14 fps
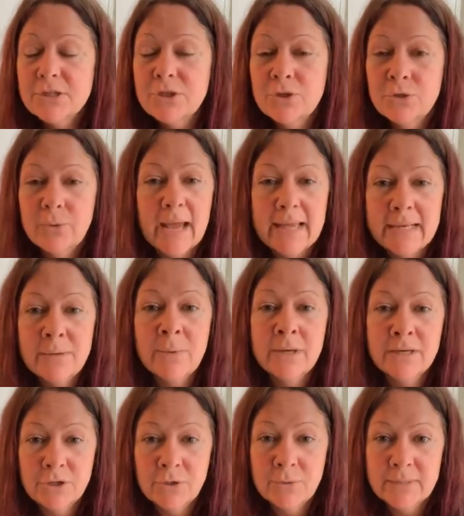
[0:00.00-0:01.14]
to
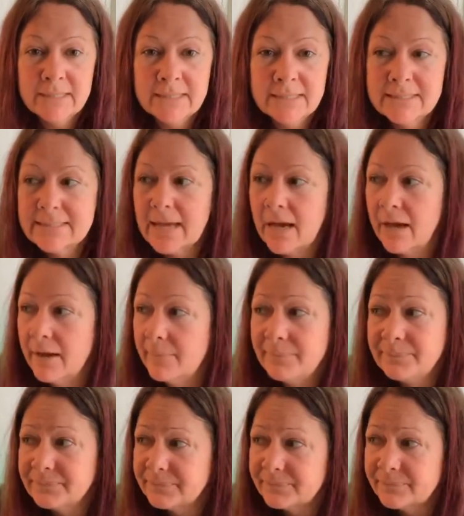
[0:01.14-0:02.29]
anyone who is,
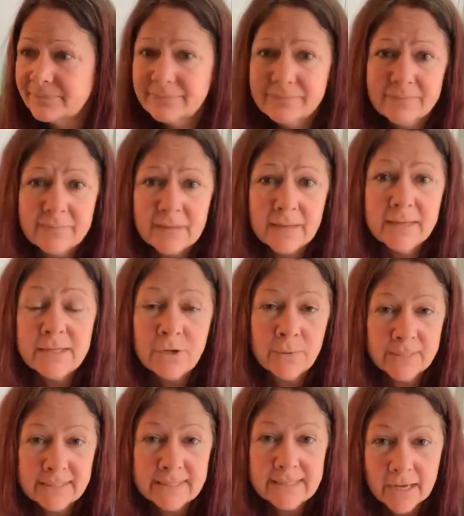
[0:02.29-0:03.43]

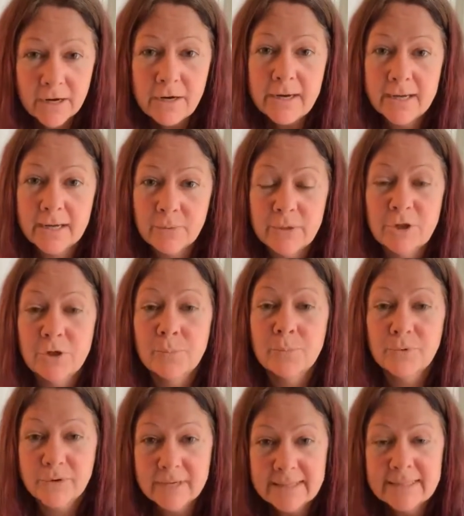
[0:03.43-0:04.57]
in the area. When you're
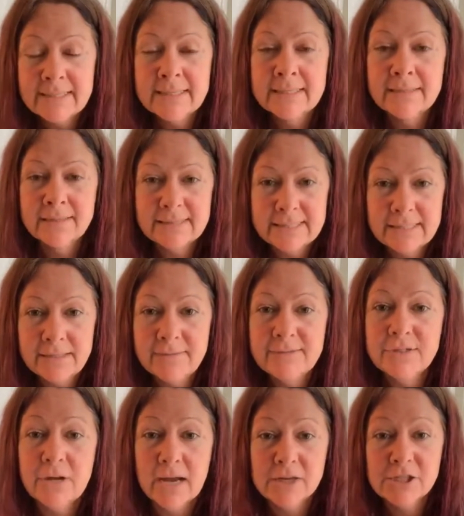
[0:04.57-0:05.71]
breathing in the
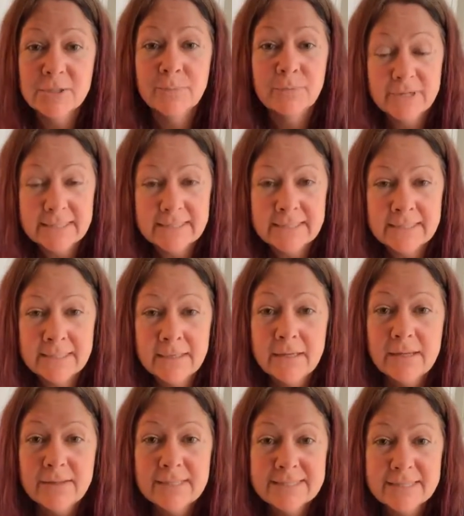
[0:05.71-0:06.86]
Thieves, you're actually breathing
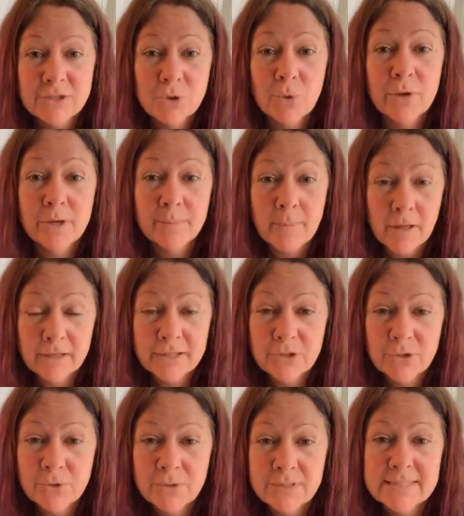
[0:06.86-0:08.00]
the essential oil
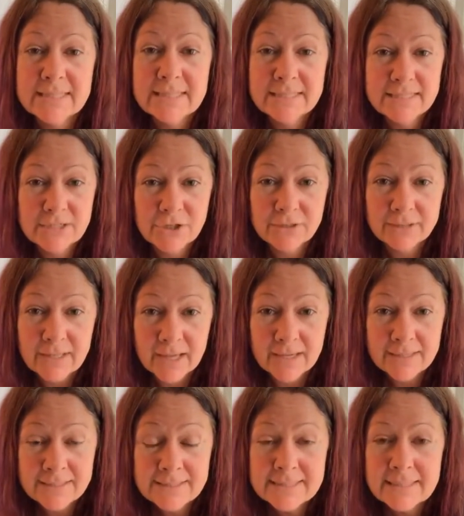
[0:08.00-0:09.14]
molecules into your
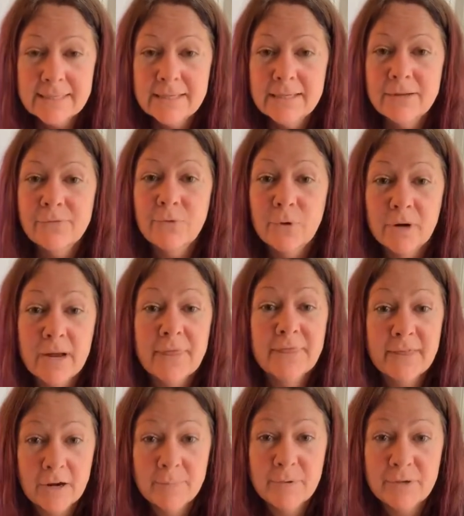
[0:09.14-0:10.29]
lungs for a
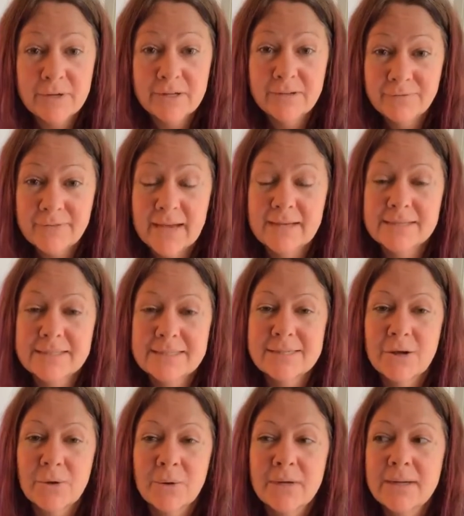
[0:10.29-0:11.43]
therapeutic effect.
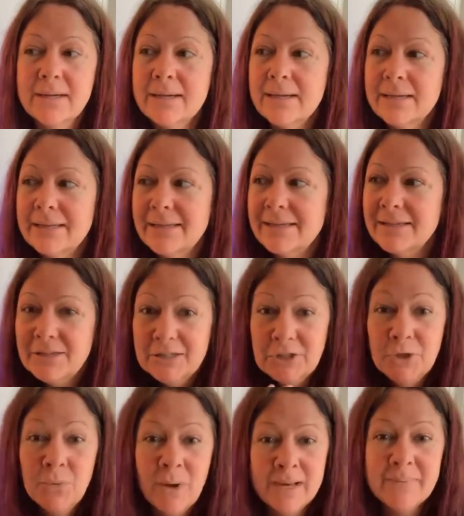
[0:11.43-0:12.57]
So
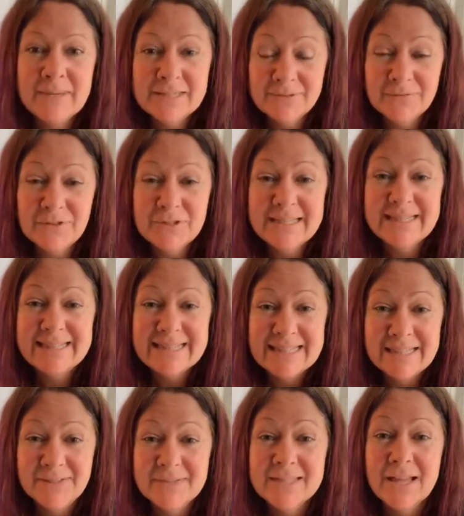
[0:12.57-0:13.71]
you want to be diffusing
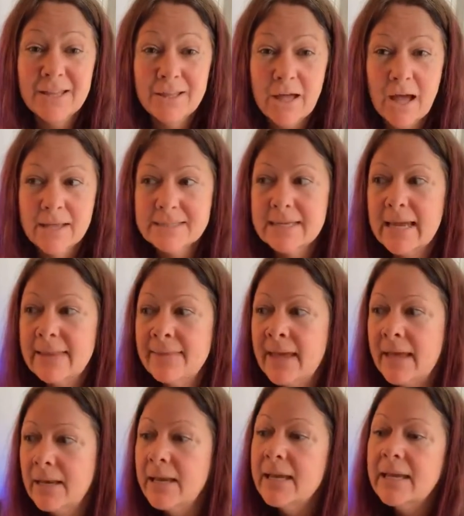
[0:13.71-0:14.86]
Thieves a lot. And
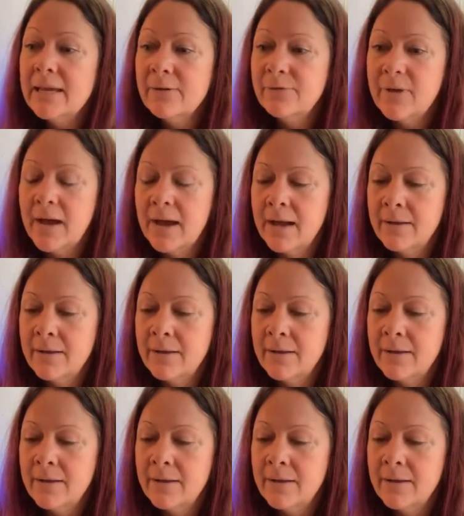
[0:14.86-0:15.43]
then if